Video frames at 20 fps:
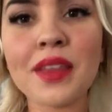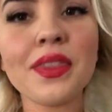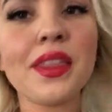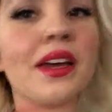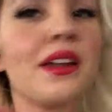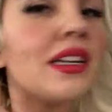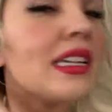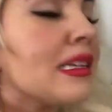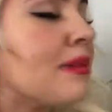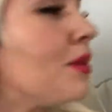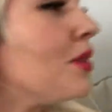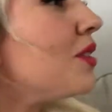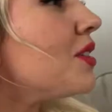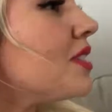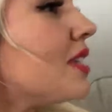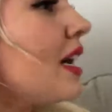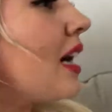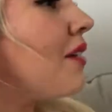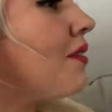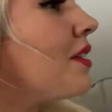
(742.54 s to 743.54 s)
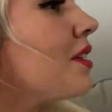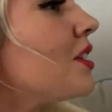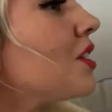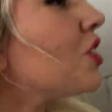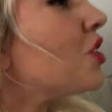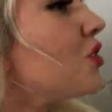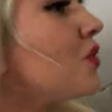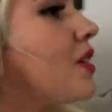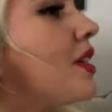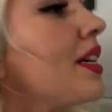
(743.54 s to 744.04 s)
as I'm used to having the
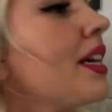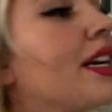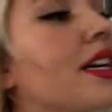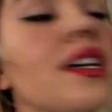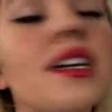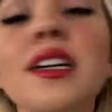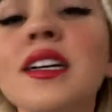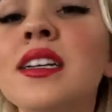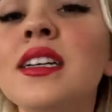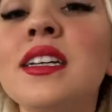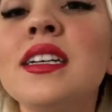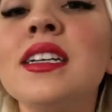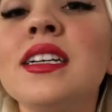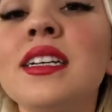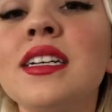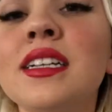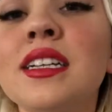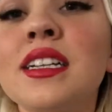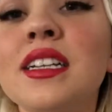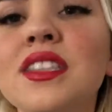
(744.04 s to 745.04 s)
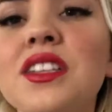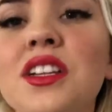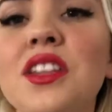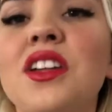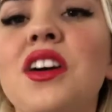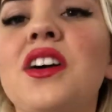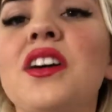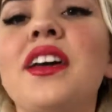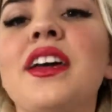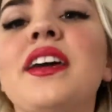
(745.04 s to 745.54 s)
short hair, the
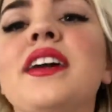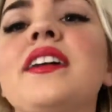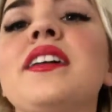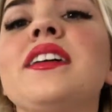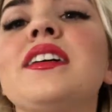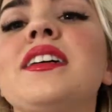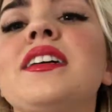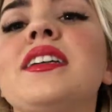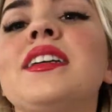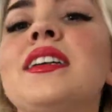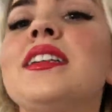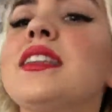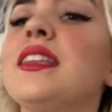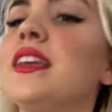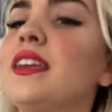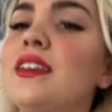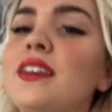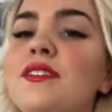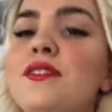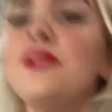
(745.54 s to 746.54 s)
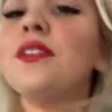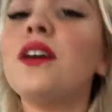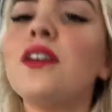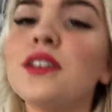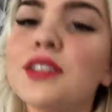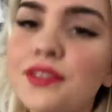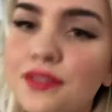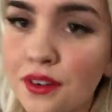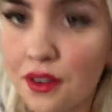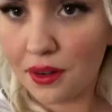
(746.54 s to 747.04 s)
long hair, and it
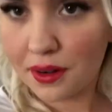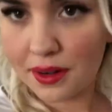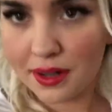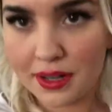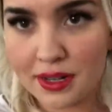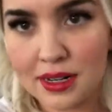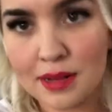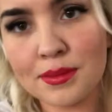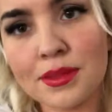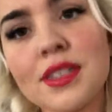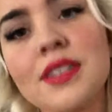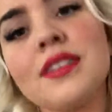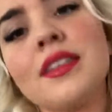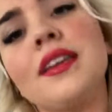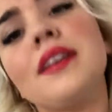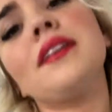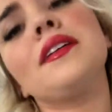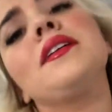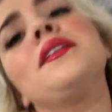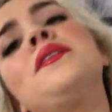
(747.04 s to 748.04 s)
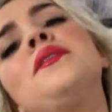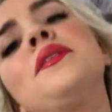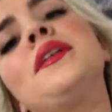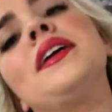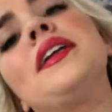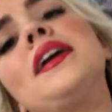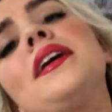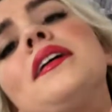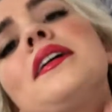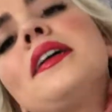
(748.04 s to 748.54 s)
falls forward, and I'm just like,
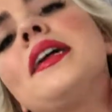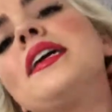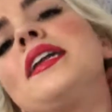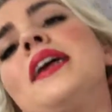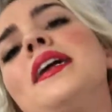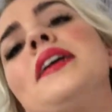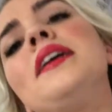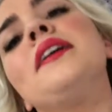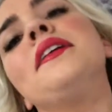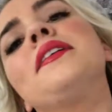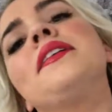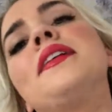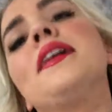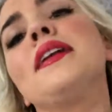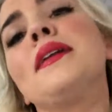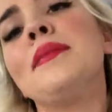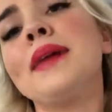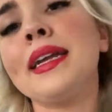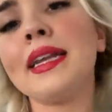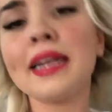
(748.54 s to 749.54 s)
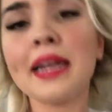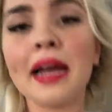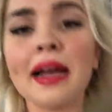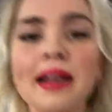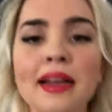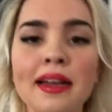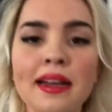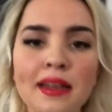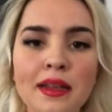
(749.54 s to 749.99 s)
ew, get out of here, get out of my neck.